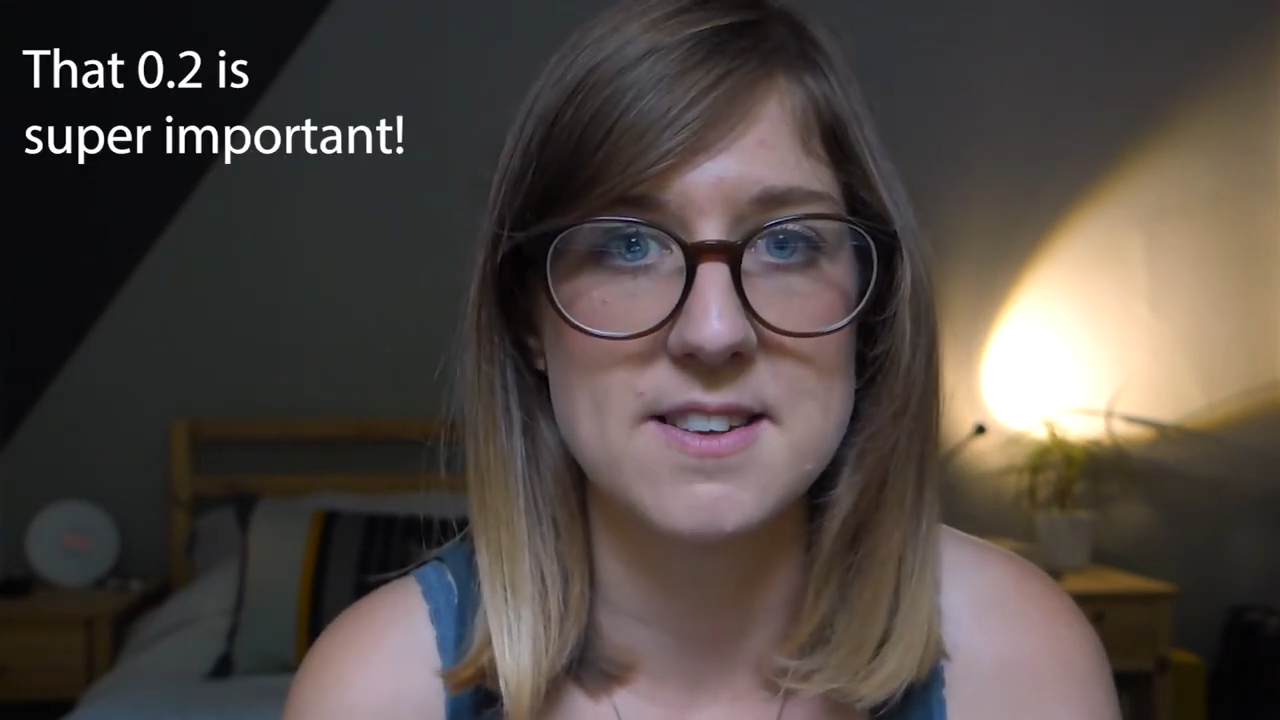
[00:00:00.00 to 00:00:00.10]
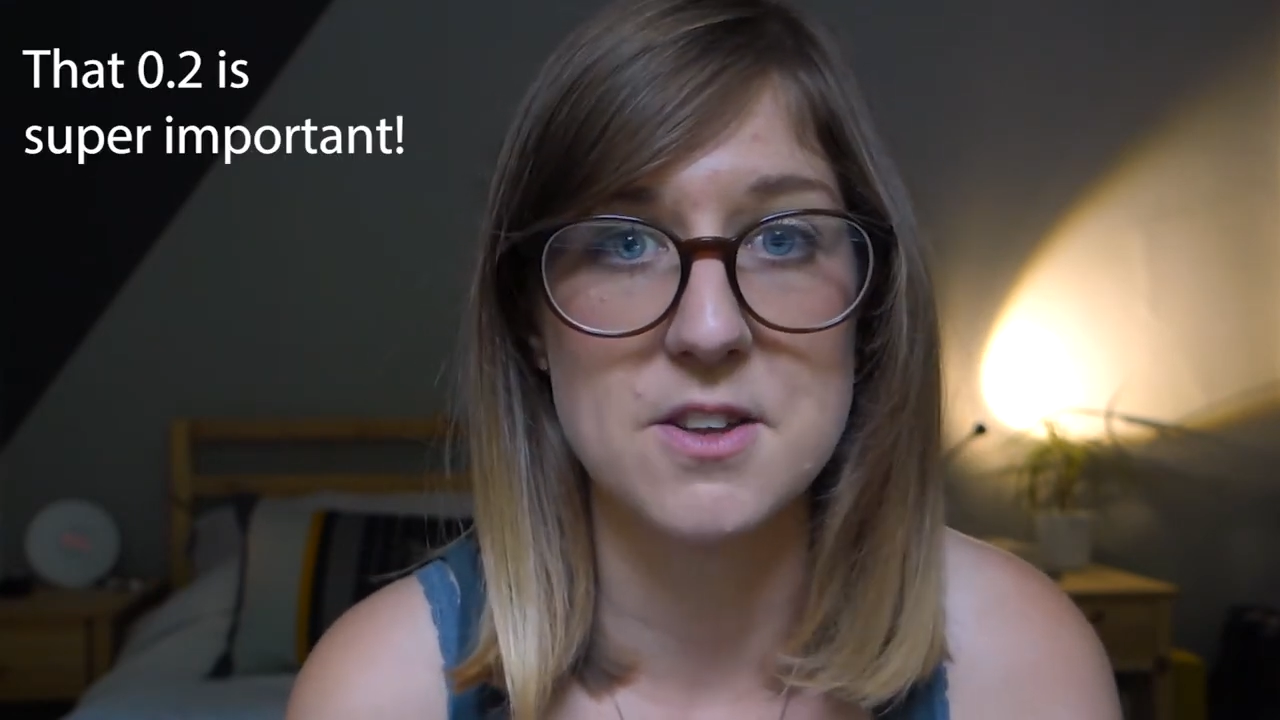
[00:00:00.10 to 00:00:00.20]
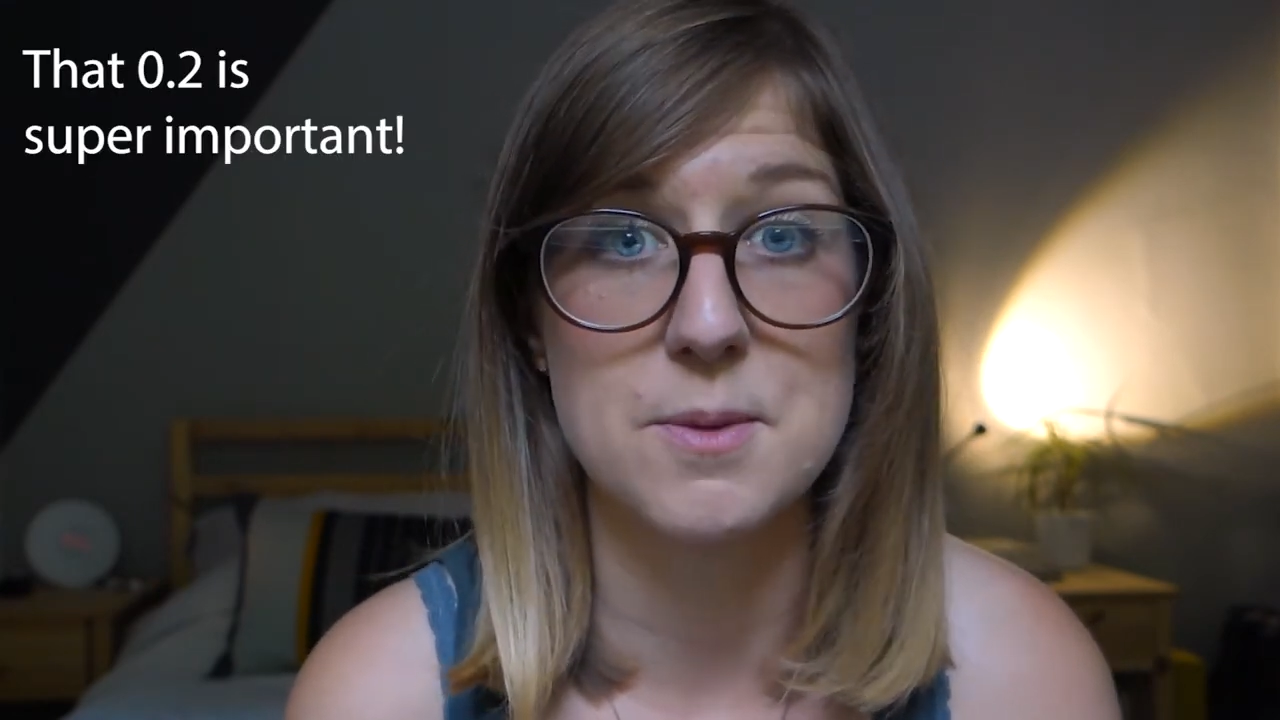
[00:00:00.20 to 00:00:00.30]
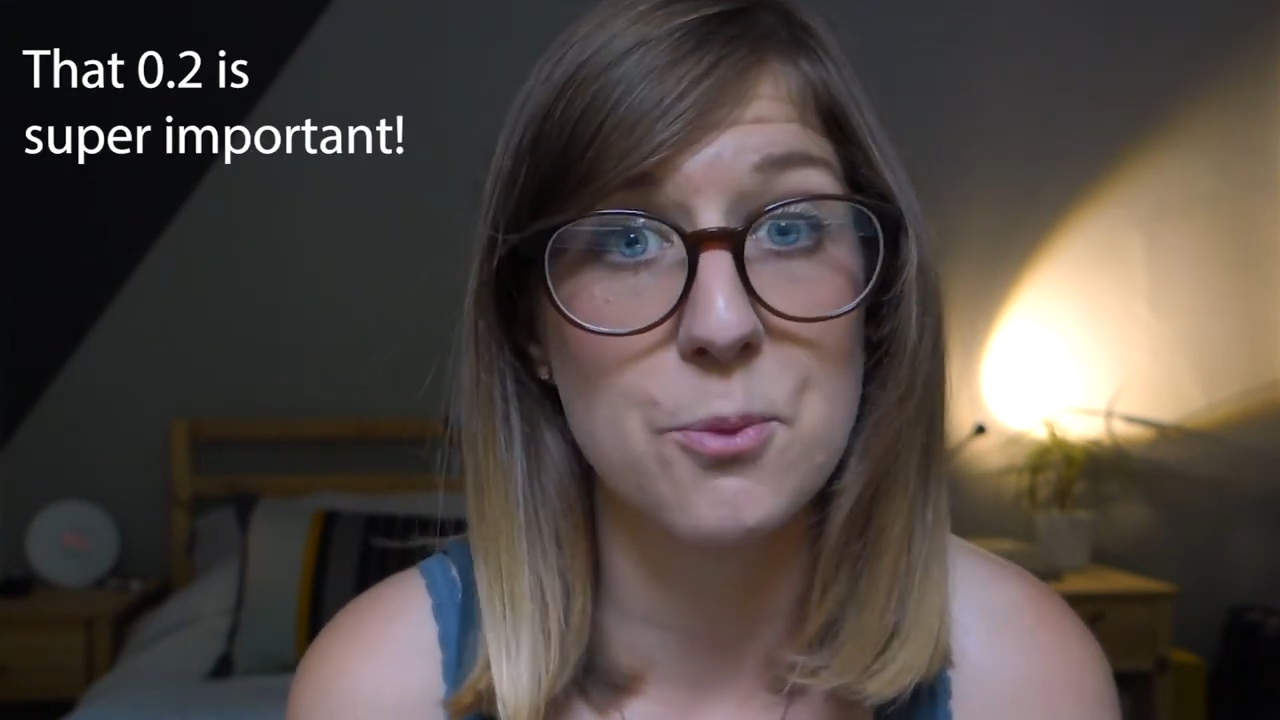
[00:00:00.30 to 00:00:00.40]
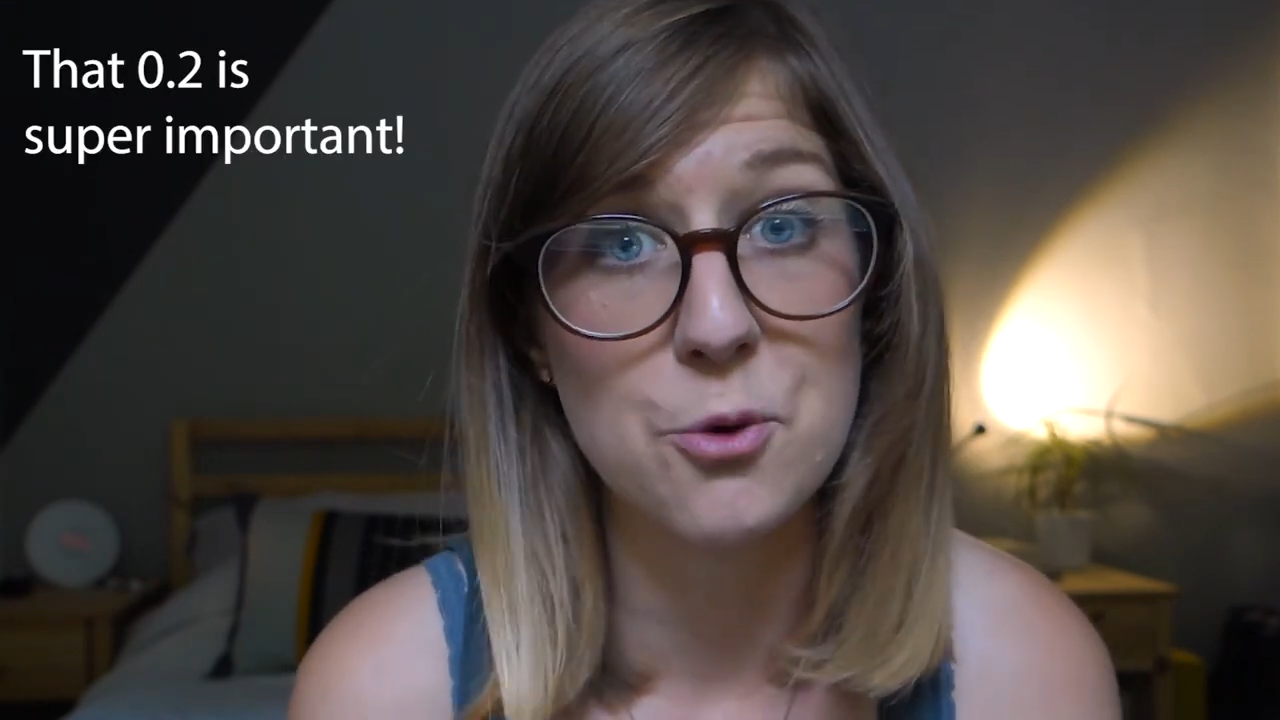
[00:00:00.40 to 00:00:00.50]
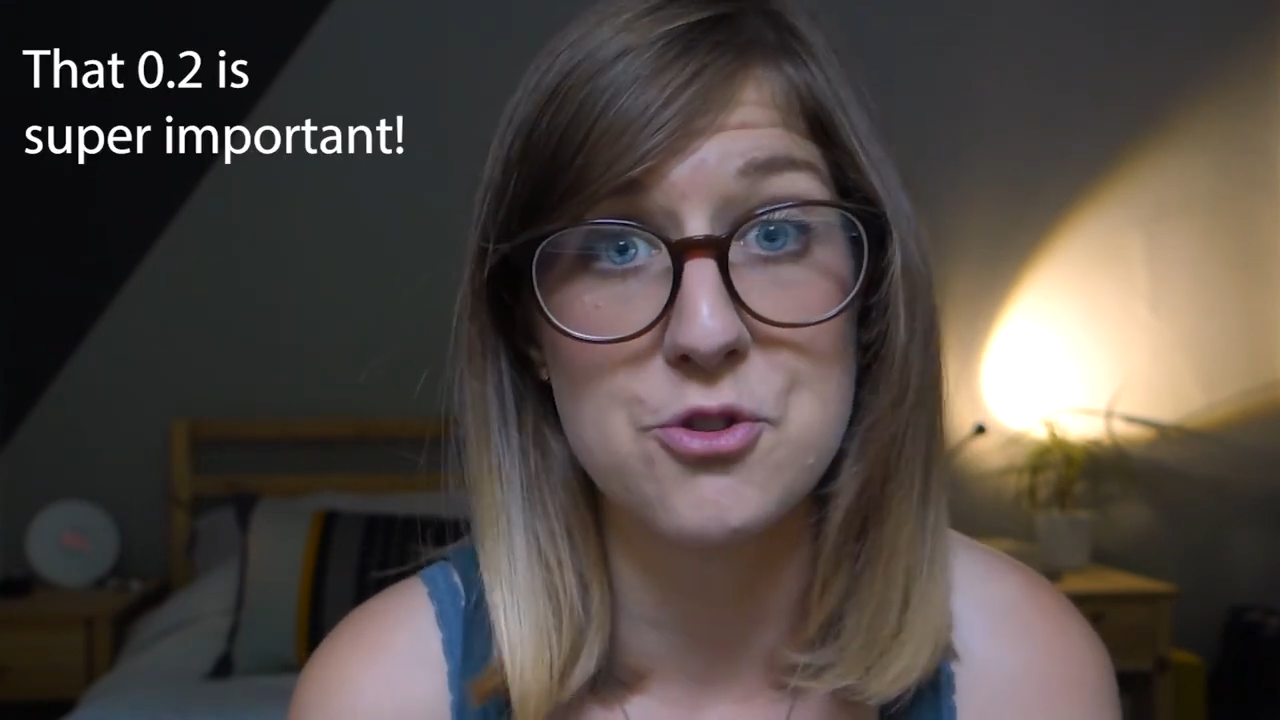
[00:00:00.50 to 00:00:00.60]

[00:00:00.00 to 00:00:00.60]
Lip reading: so the more